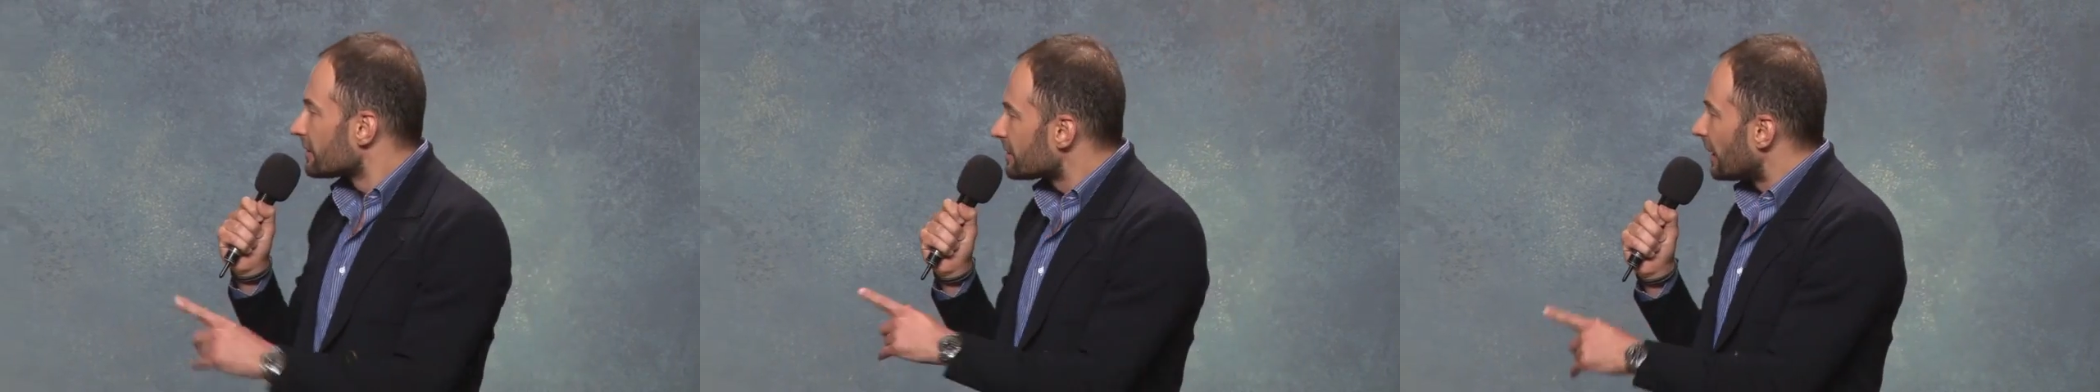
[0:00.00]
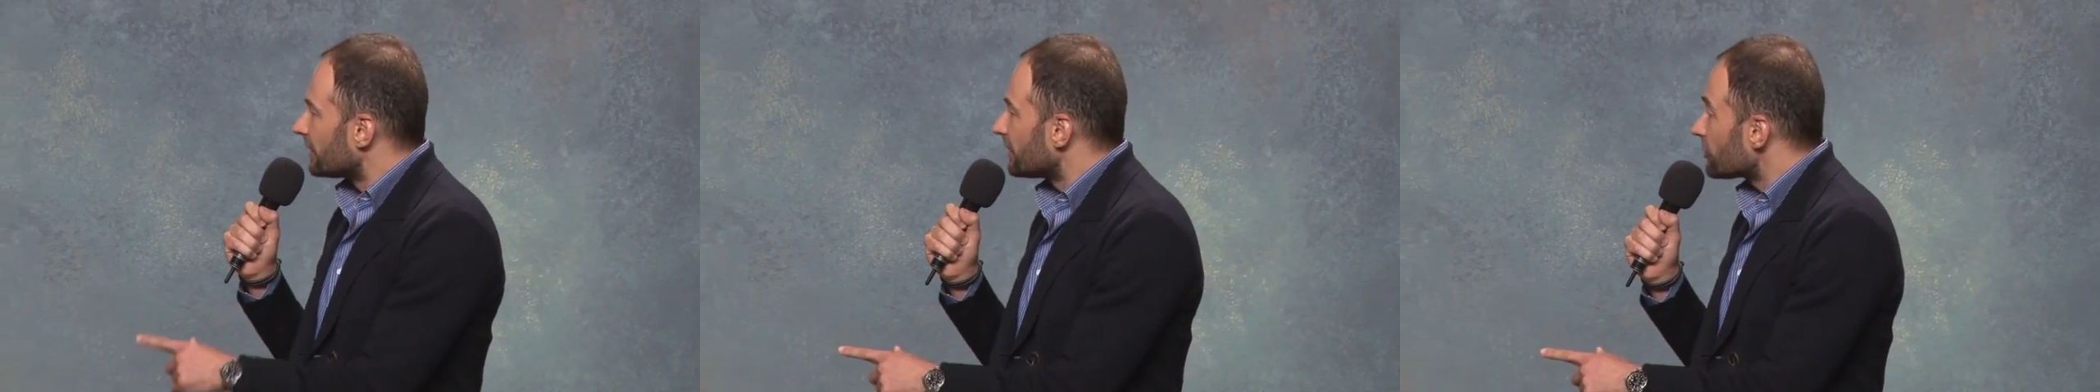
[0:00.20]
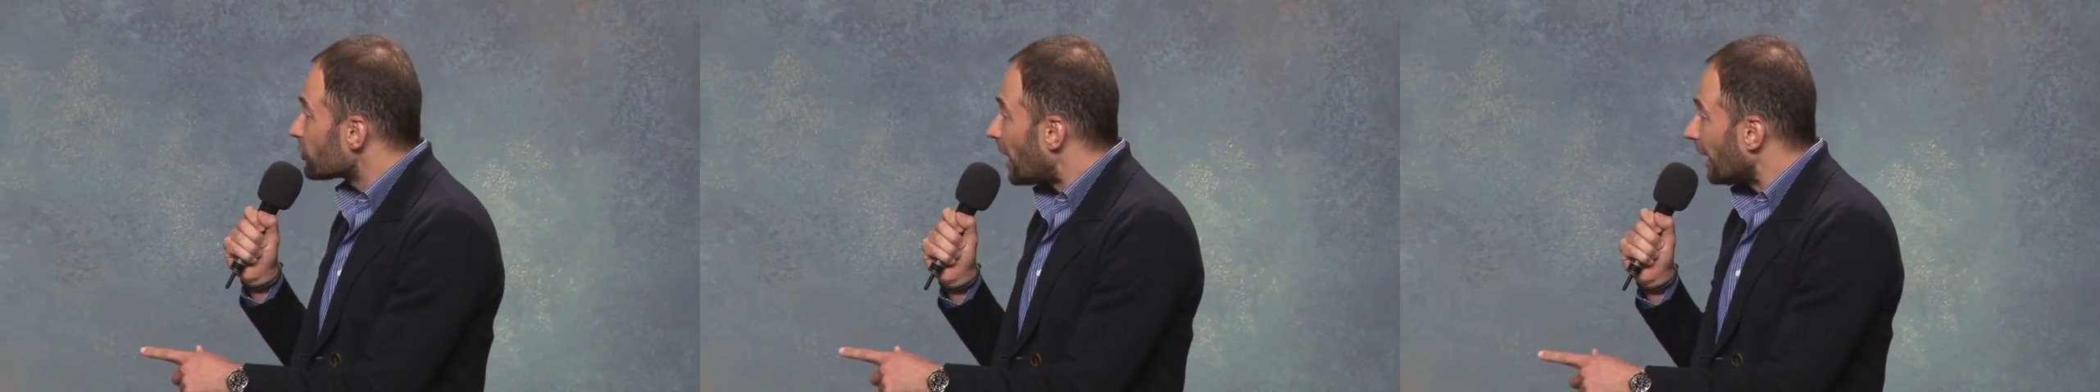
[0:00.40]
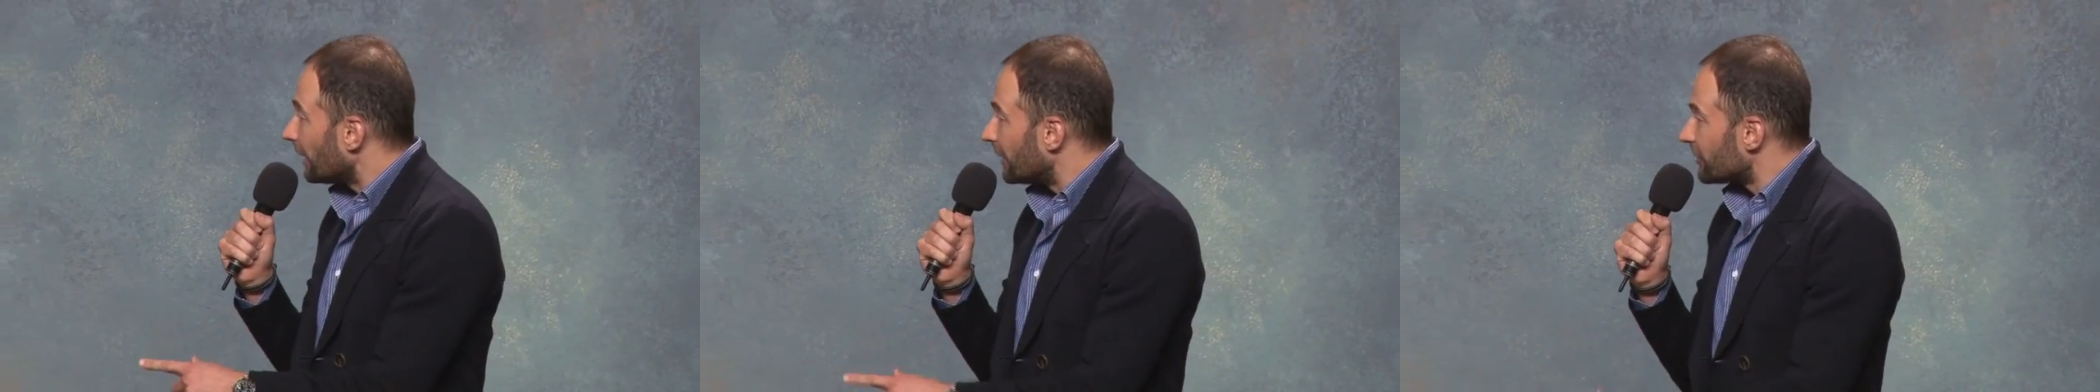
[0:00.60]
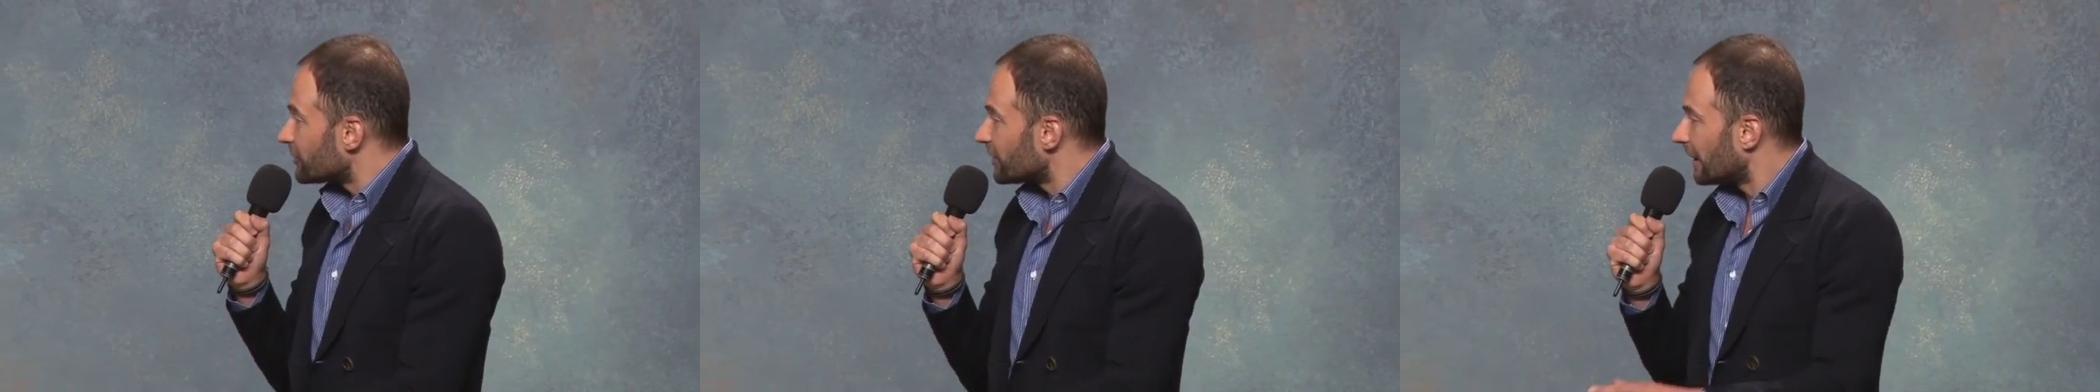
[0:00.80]
sends a
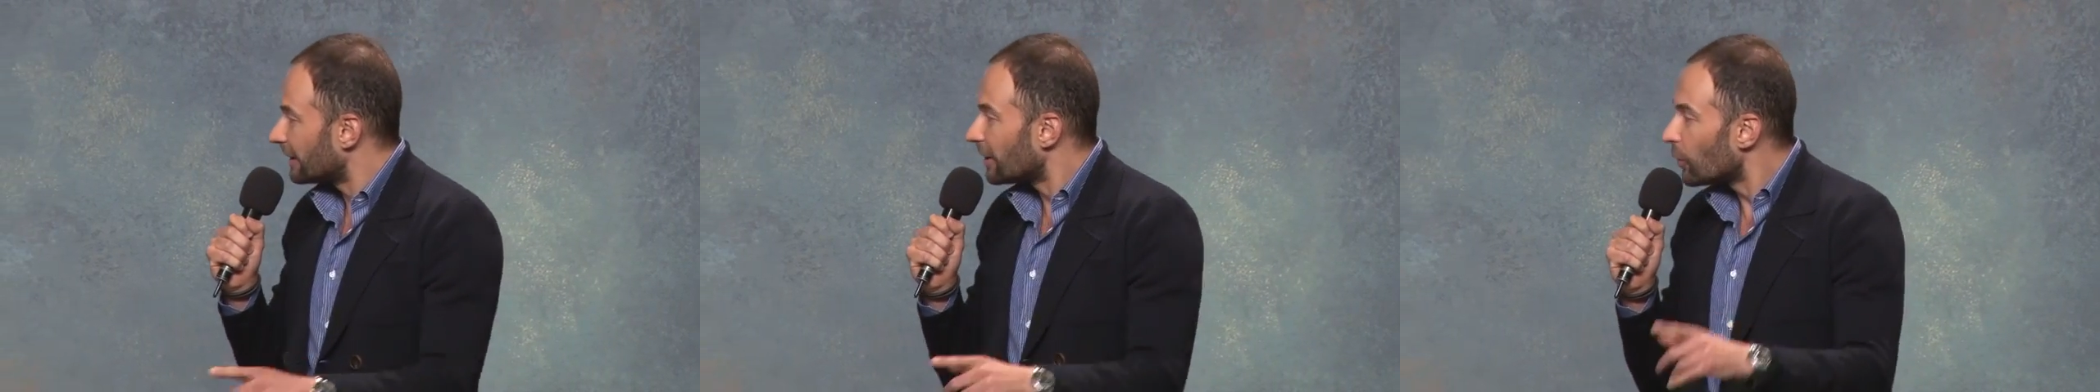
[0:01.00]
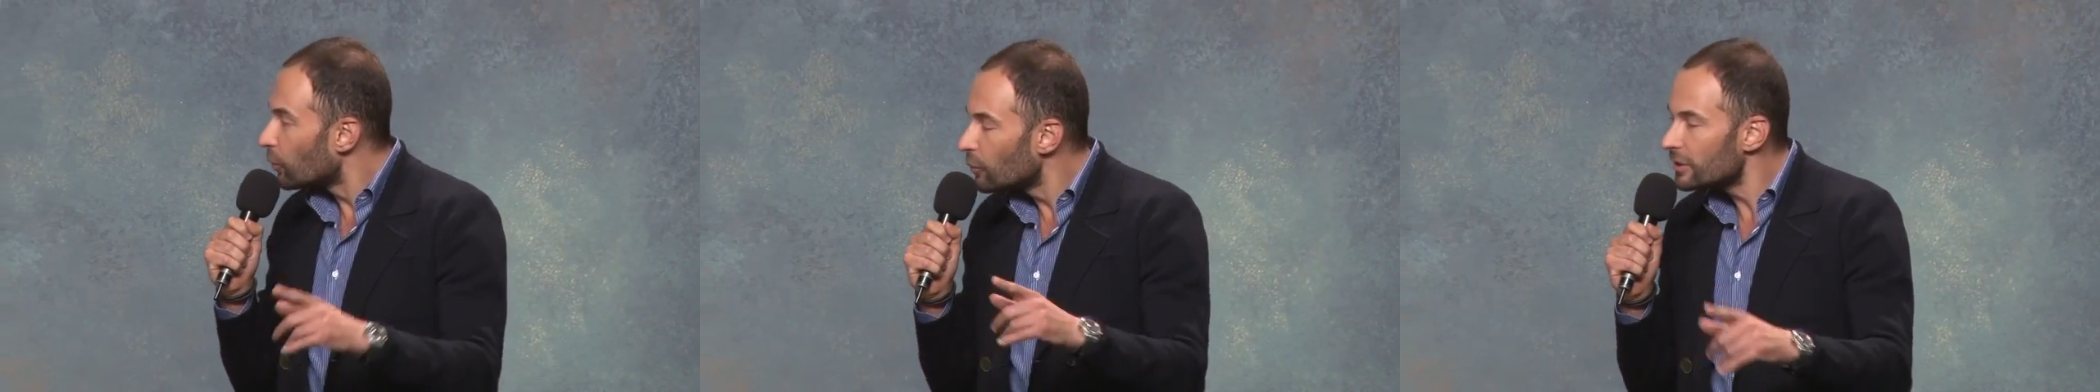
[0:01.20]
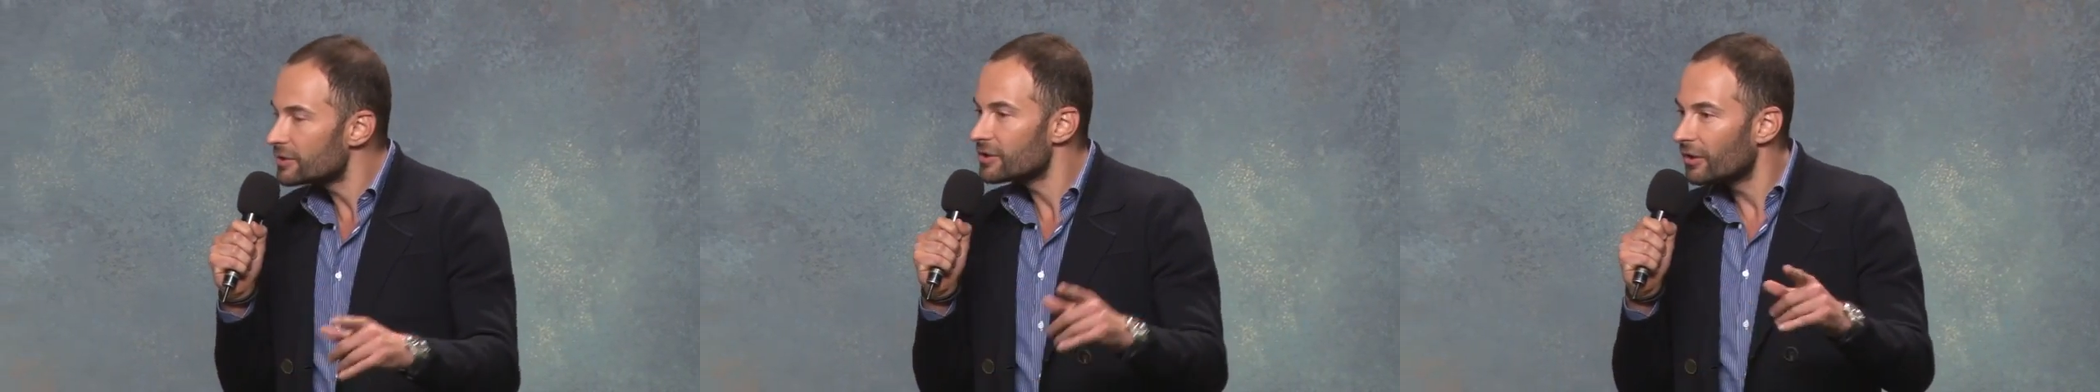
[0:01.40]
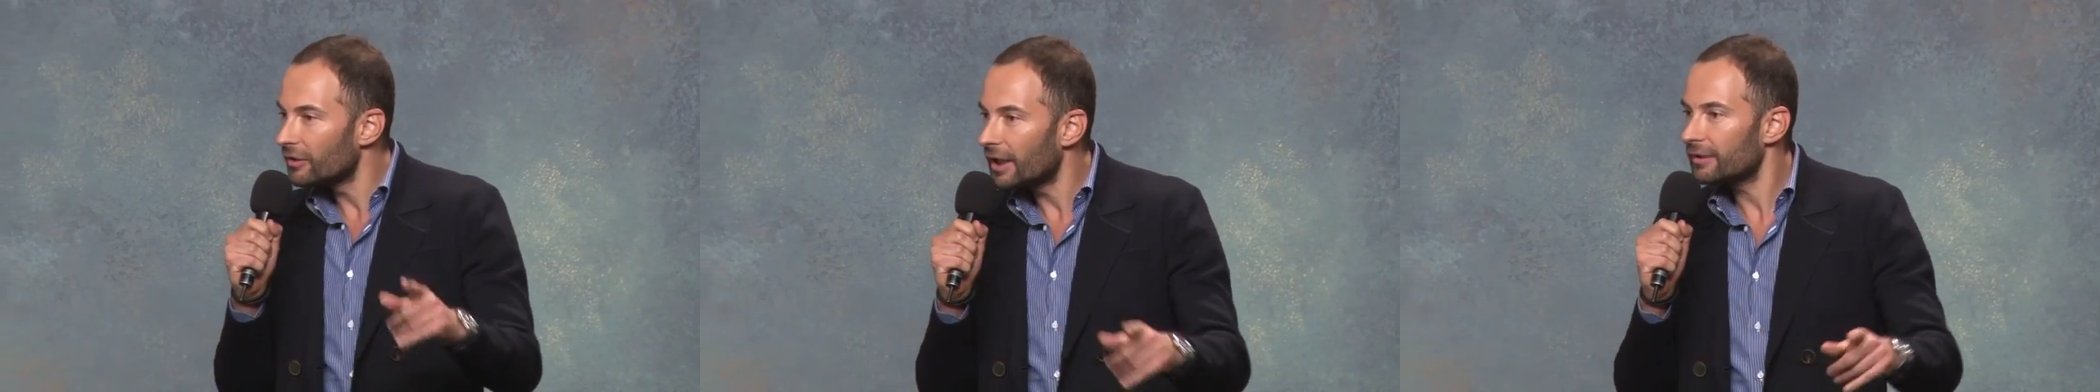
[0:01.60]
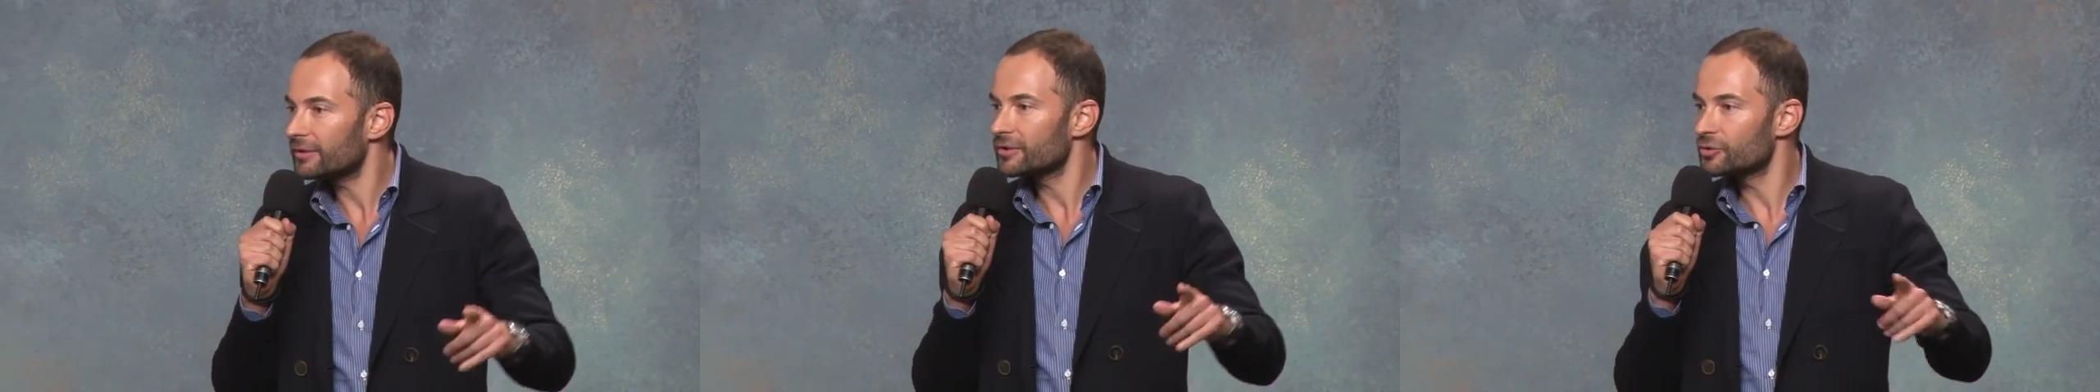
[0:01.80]
challenge, like who is
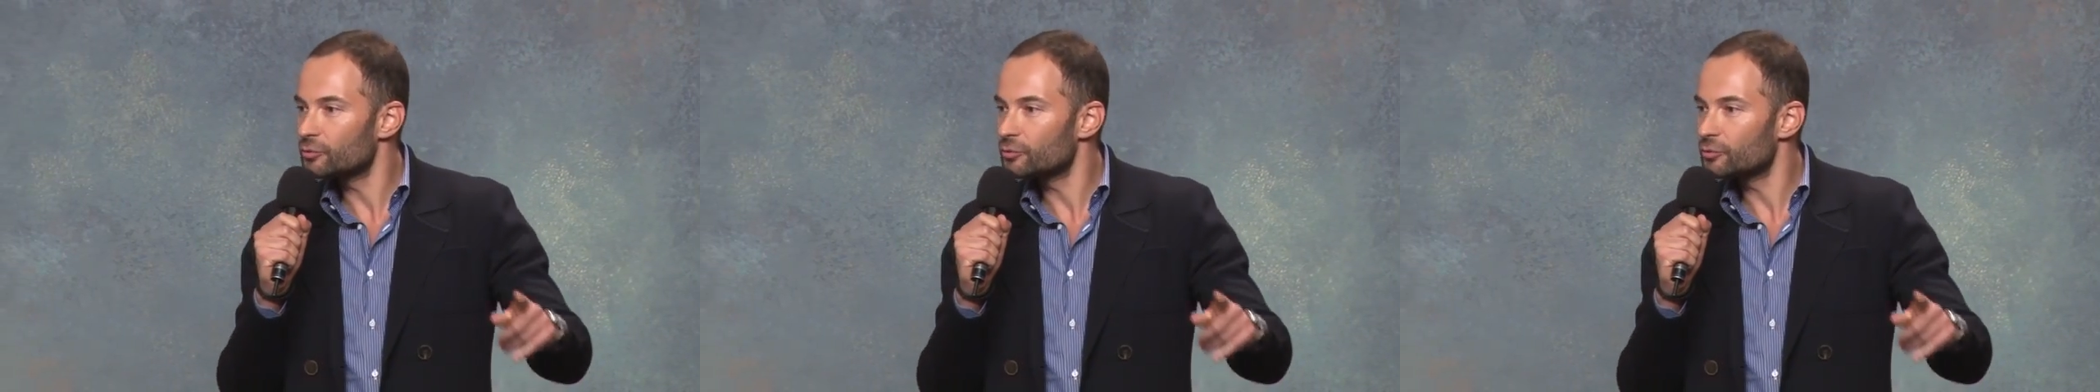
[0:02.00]
gonna